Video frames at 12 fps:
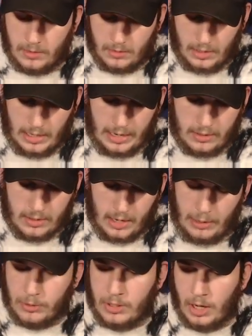
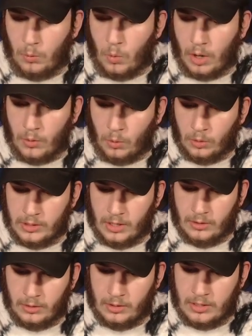I would cut 1 or the
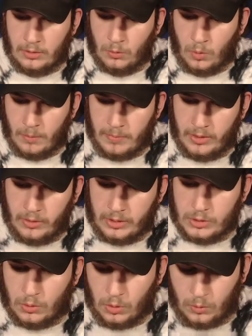other, either 1
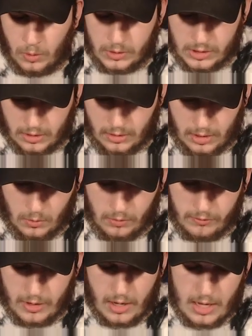Balinks or 1 Sunlight
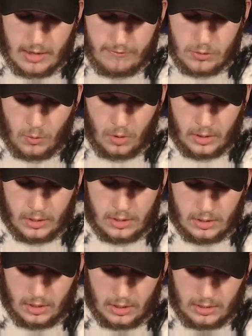Wolf, if you wanted
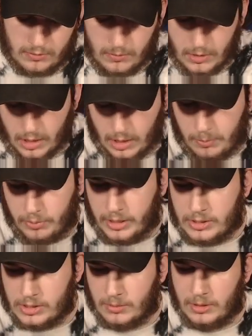to like play
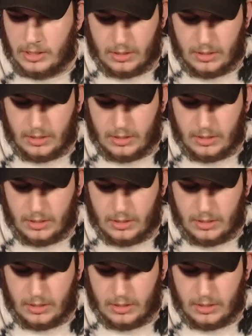something in the